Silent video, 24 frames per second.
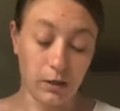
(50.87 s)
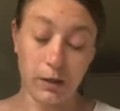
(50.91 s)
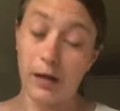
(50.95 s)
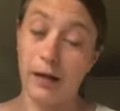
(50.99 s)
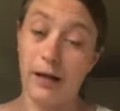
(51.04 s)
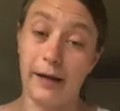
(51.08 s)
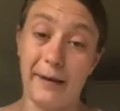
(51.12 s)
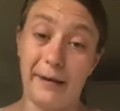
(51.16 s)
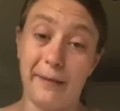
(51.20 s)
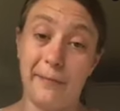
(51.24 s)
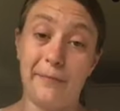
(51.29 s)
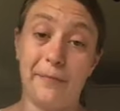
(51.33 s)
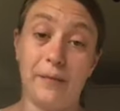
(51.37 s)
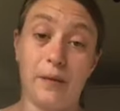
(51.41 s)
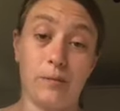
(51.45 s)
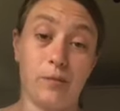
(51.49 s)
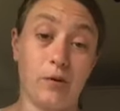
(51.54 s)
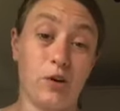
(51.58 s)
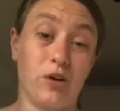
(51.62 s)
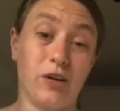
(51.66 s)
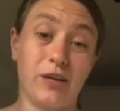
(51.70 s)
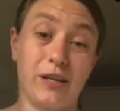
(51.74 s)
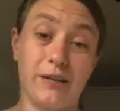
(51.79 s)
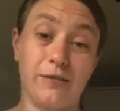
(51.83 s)

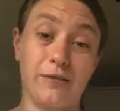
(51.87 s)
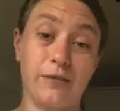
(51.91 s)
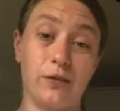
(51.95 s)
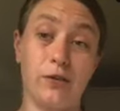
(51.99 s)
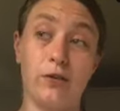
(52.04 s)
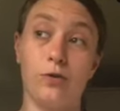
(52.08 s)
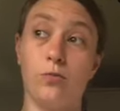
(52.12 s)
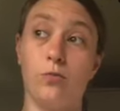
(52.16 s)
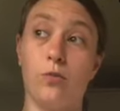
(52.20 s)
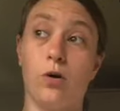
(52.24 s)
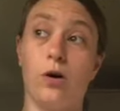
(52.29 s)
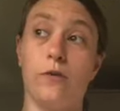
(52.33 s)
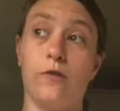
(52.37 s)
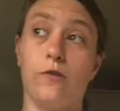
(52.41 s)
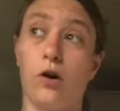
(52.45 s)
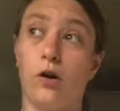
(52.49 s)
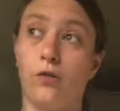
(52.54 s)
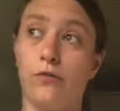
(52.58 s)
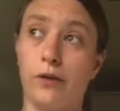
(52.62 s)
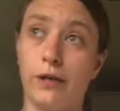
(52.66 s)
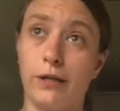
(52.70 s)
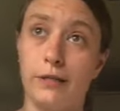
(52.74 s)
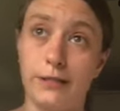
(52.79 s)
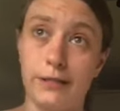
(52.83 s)
But I'll give you what I've
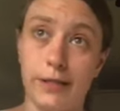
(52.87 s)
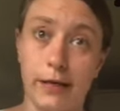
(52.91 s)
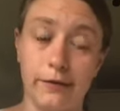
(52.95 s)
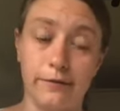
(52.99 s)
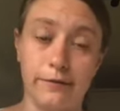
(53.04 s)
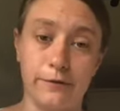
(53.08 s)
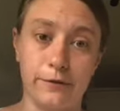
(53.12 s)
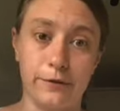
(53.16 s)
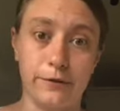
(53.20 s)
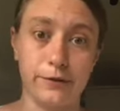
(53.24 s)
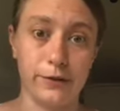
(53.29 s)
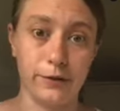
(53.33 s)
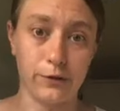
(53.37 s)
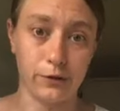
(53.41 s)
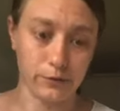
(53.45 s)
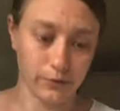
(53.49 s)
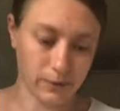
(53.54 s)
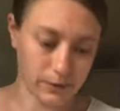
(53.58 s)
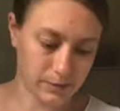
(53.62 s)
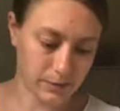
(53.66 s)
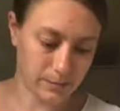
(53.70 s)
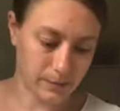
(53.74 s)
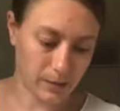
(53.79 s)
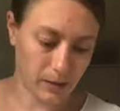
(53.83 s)
got written down for a single
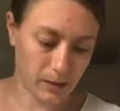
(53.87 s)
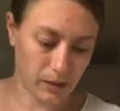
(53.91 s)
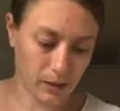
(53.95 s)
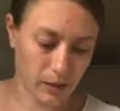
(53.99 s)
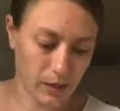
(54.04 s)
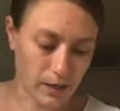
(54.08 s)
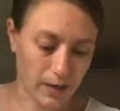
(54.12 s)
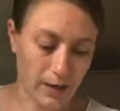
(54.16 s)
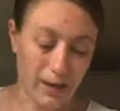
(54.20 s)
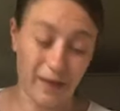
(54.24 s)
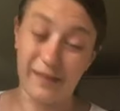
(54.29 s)
recipe,